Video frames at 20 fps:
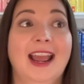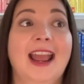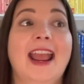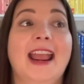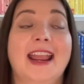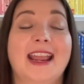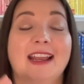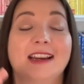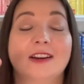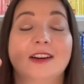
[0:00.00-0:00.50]

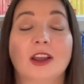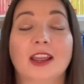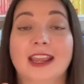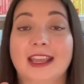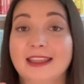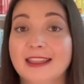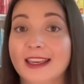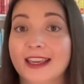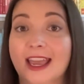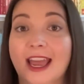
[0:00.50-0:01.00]
And
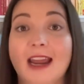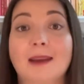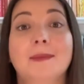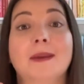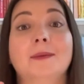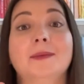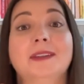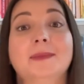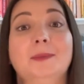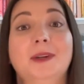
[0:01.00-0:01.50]
in the
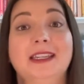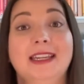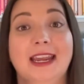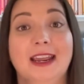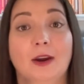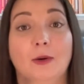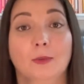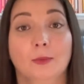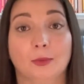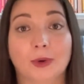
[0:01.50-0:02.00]
Academy, we take
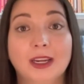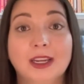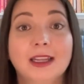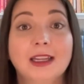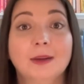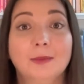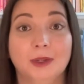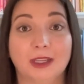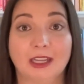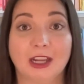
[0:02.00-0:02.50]
a
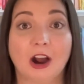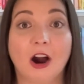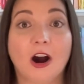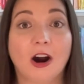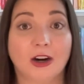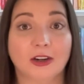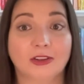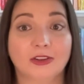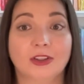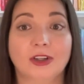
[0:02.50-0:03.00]
really, really
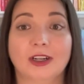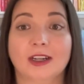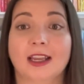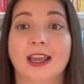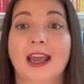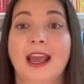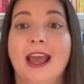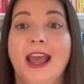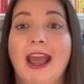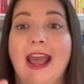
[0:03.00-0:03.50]
hard look
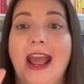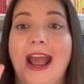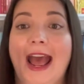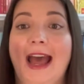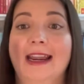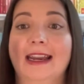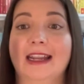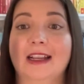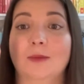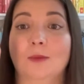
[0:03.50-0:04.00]

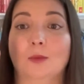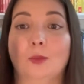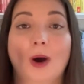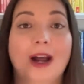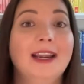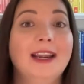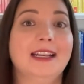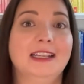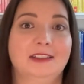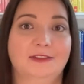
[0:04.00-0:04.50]
at
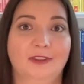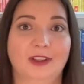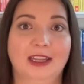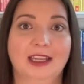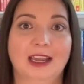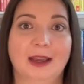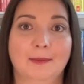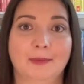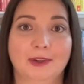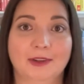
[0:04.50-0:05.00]
what is
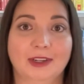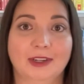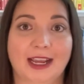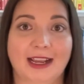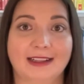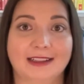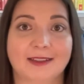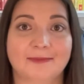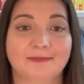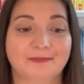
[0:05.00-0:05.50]
filling up your
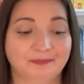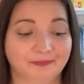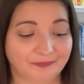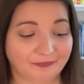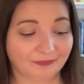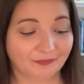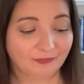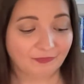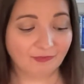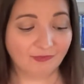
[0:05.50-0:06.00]
days.
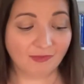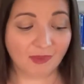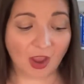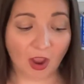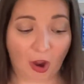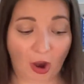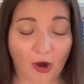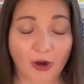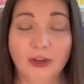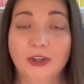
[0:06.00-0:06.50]

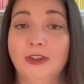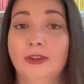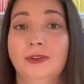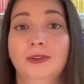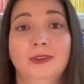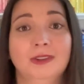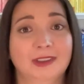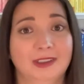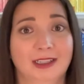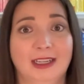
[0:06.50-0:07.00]
Are
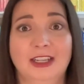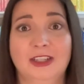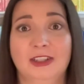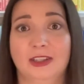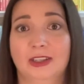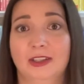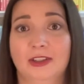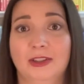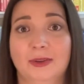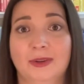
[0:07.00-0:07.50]
you
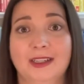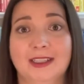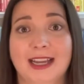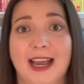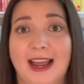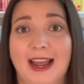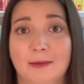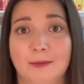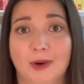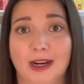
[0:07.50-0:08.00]
doing
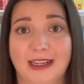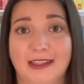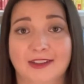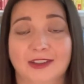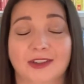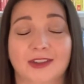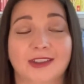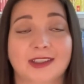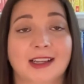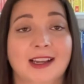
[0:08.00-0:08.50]
time
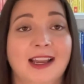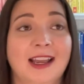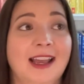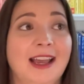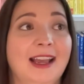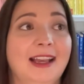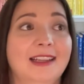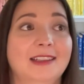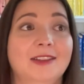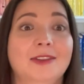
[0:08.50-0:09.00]
wasters?
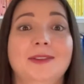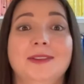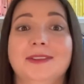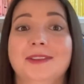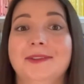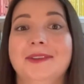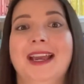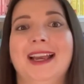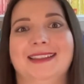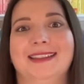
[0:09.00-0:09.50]
So
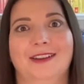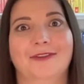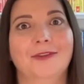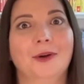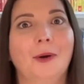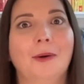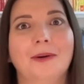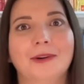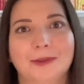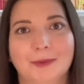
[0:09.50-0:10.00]
yes, of
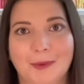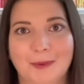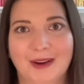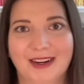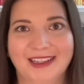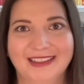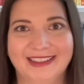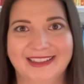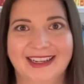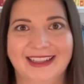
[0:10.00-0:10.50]
course we
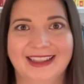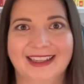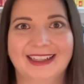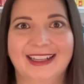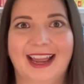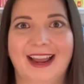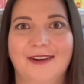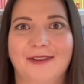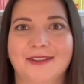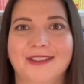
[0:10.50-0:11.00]
want to sit on the
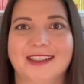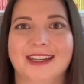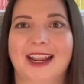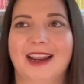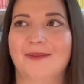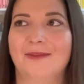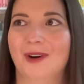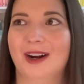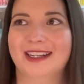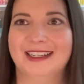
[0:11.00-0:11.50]
couch
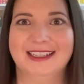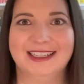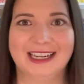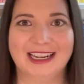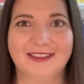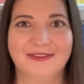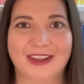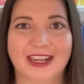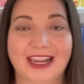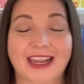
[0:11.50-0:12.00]
and watch
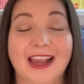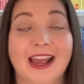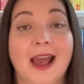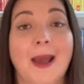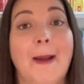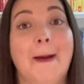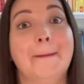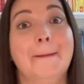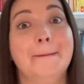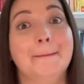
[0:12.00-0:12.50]
TV,
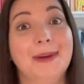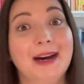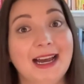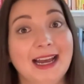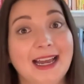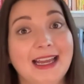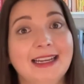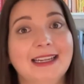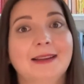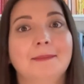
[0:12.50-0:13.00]

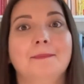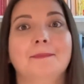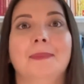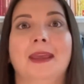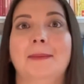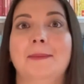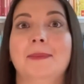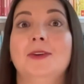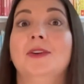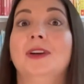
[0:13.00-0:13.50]
but
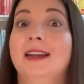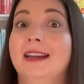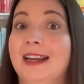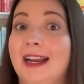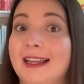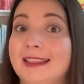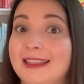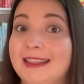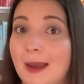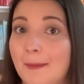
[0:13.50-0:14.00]
maybe you can
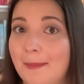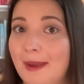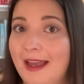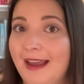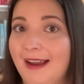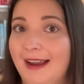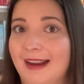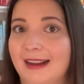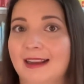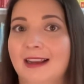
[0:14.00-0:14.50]
cut that
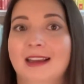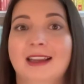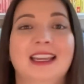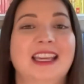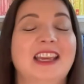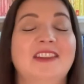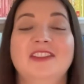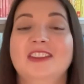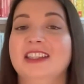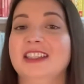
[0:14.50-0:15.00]
back,
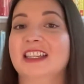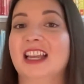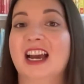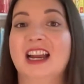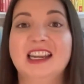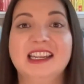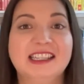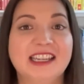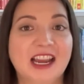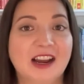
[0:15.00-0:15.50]
even just
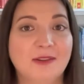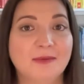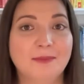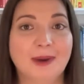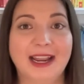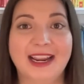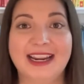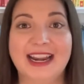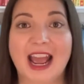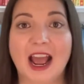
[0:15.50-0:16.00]
cut it down
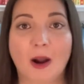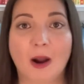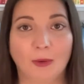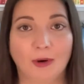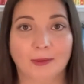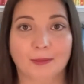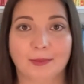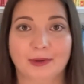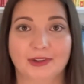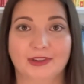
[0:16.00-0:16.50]
by an
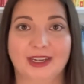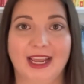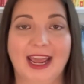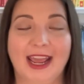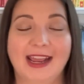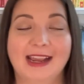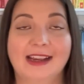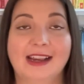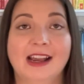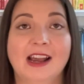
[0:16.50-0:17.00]
hour per
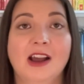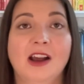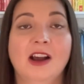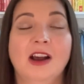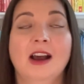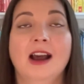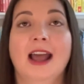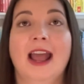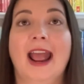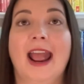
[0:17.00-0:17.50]
day
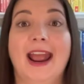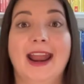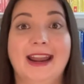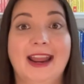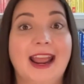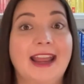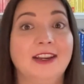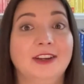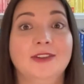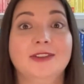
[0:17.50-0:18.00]

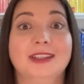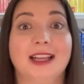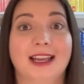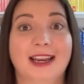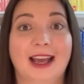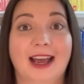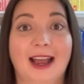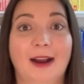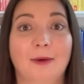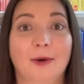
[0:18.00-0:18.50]
and use
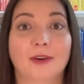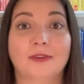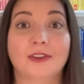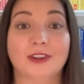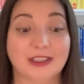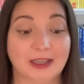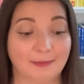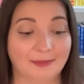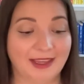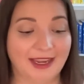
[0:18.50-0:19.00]
that hour for
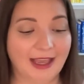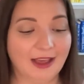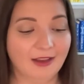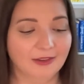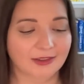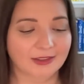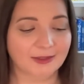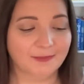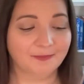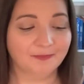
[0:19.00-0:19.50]
something
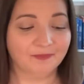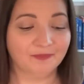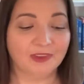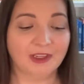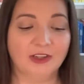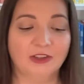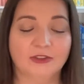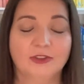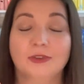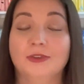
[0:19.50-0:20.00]
else.
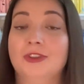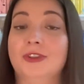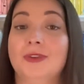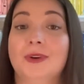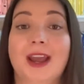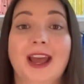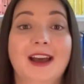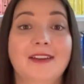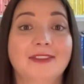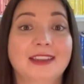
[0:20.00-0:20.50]
So do you
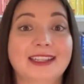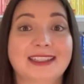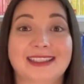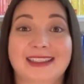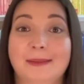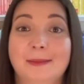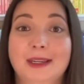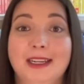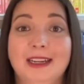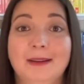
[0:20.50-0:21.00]
have these
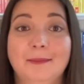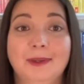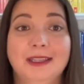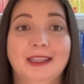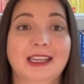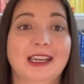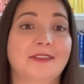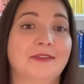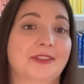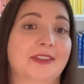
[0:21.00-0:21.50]
limiting
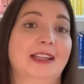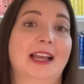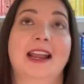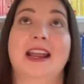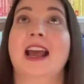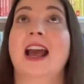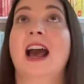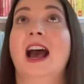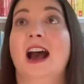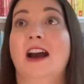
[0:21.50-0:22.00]
beliefs
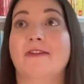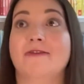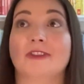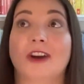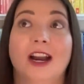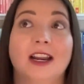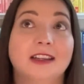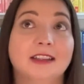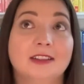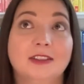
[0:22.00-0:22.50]
like, I've
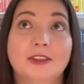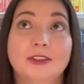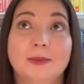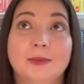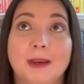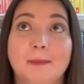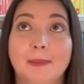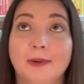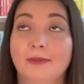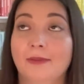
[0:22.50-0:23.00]
tried to lose
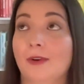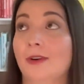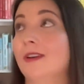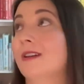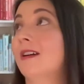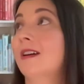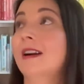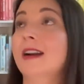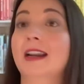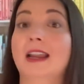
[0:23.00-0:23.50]
weight
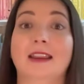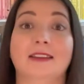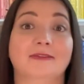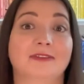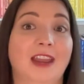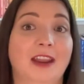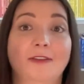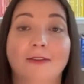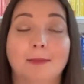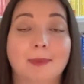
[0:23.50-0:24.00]
before and I've
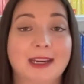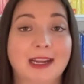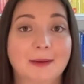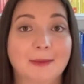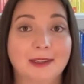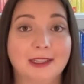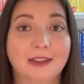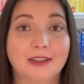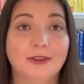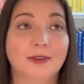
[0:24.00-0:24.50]
never been
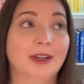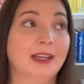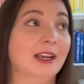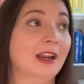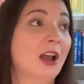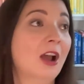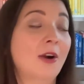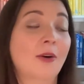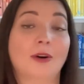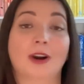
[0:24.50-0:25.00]
able to do
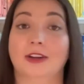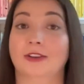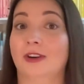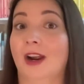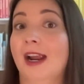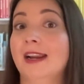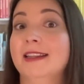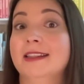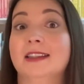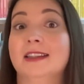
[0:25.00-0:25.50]
it, or I
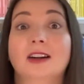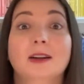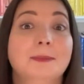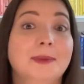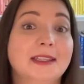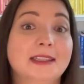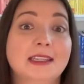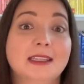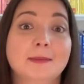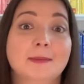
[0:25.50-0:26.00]
tried to start a
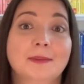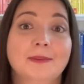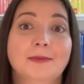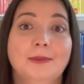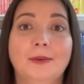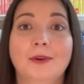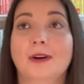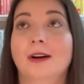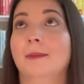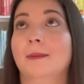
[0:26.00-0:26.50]
business
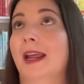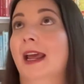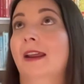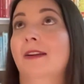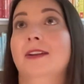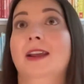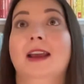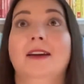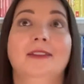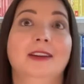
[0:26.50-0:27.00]
before, but I
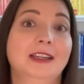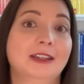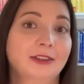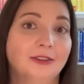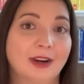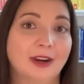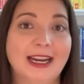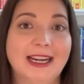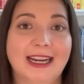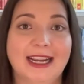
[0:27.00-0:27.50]
don't have any
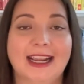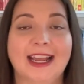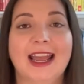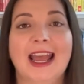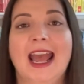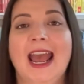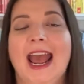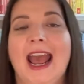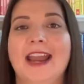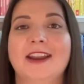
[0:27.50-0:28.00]
training,
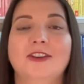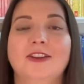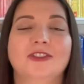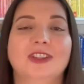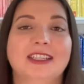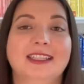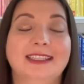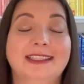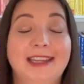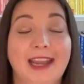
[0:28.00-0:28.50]
and you're
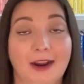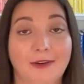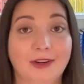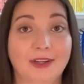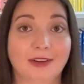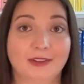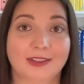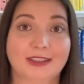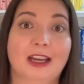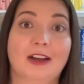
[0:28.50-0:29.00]
just
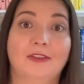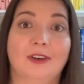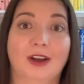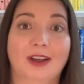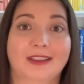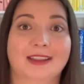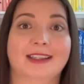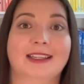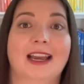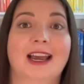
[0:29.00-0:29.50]
doubting yourself
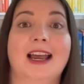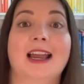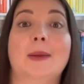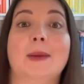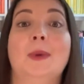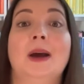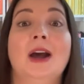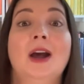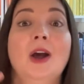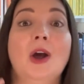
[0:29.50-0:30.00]
all the time?
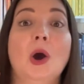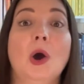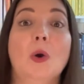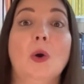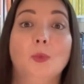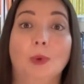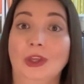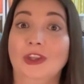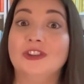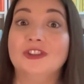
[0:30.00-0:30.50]

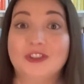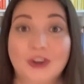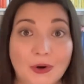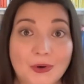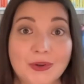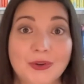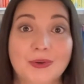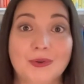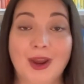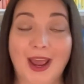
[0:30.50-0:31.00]
We'll show
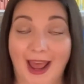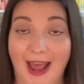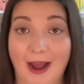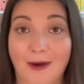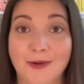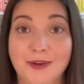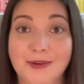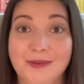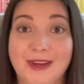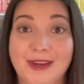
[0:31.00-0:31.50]
you
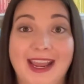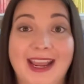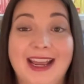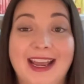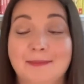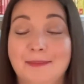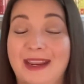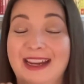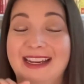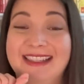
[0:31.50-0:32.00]
how you
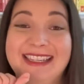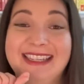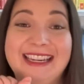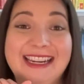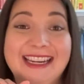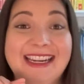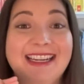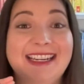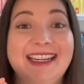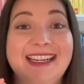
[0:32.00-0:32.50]
can make
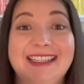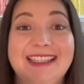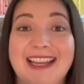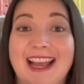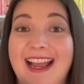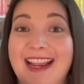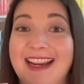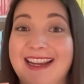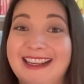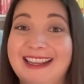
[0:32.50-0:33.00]
teeny
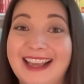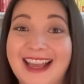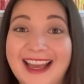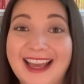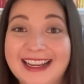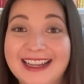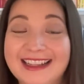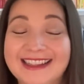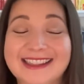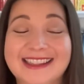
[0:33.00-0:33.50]
tiny
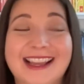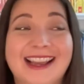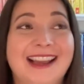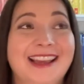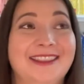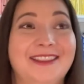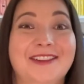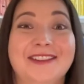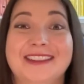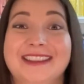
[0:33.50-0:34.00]
edits,
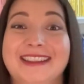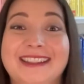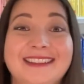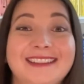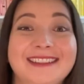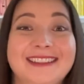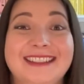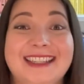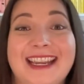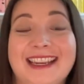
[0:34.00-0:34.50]
those
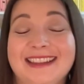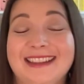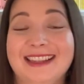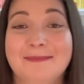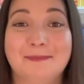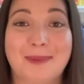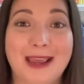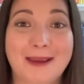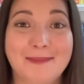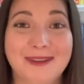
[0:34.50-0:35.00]
little daily
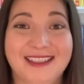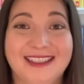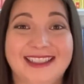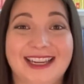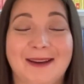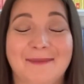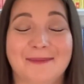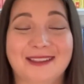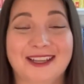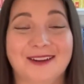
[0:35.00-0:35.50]
baby
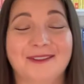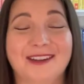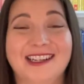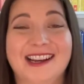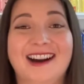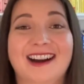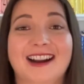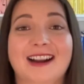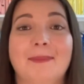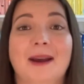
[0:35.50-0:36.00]
steps that we
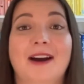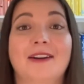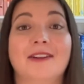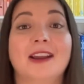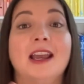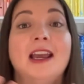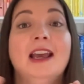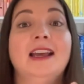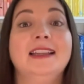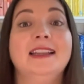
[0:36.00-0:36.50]
talk about,
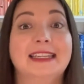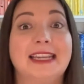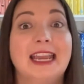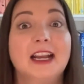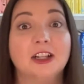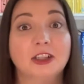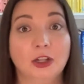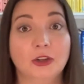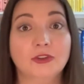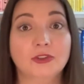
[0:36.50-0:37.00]
to
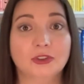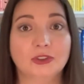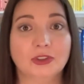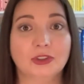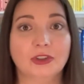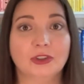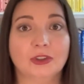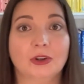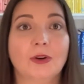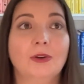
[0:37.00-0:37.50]
get closer to
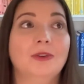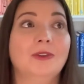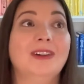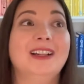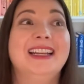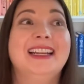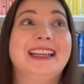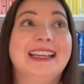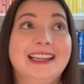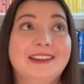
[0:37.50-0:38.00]
your
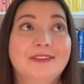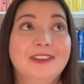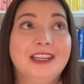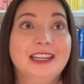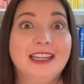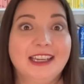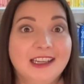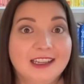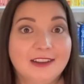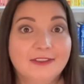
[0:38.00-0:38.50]
goal, even
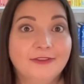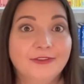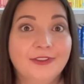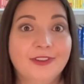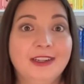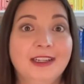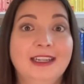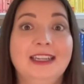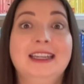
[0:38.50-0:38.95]
if